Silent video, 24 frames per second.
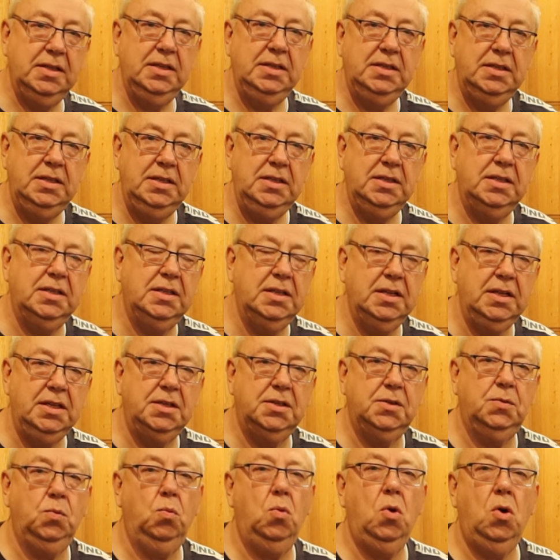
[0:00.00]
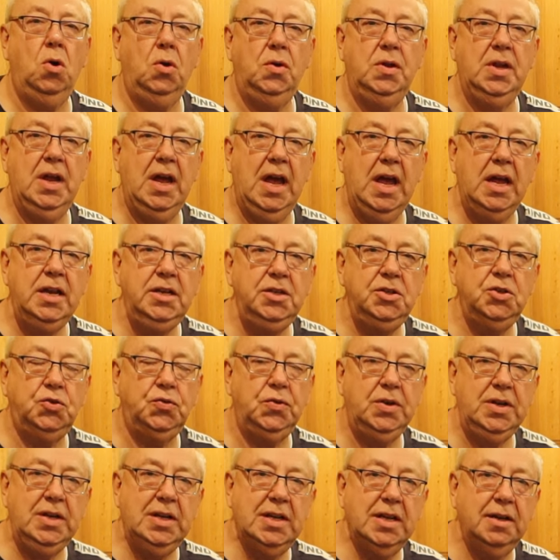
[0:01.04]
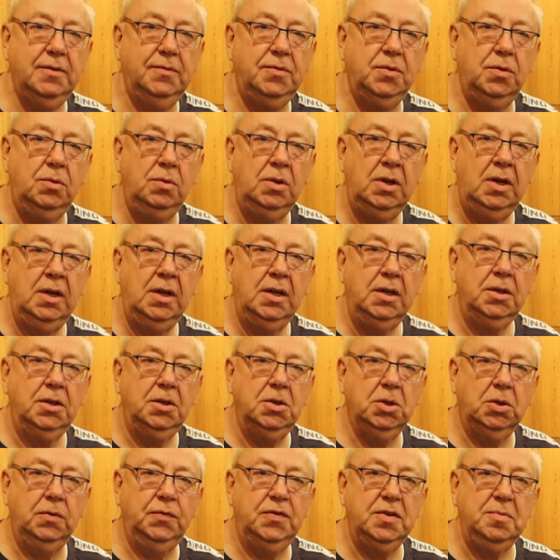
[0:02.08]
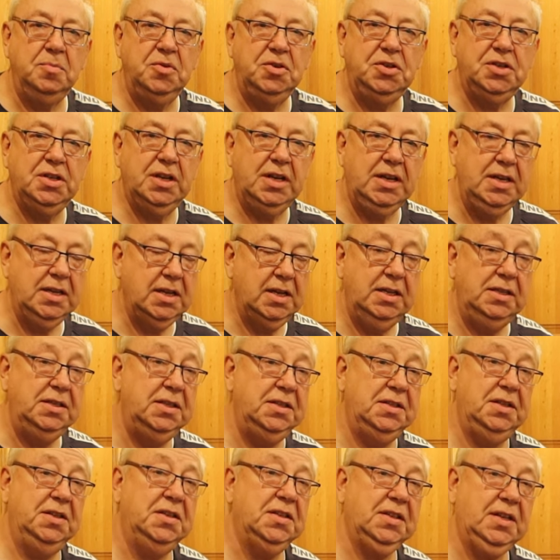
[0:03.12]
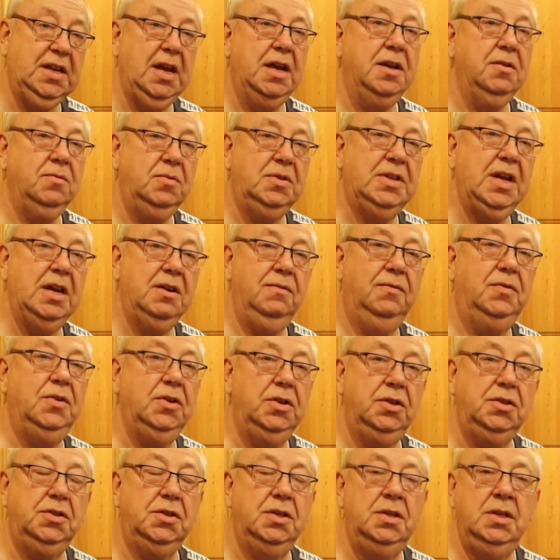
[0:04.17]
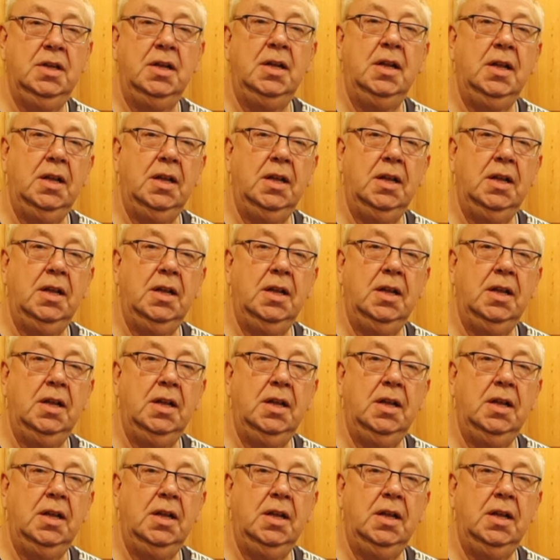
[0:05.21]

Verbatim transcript: This is the Swan entry level coffee machine. Now this is the scaled down version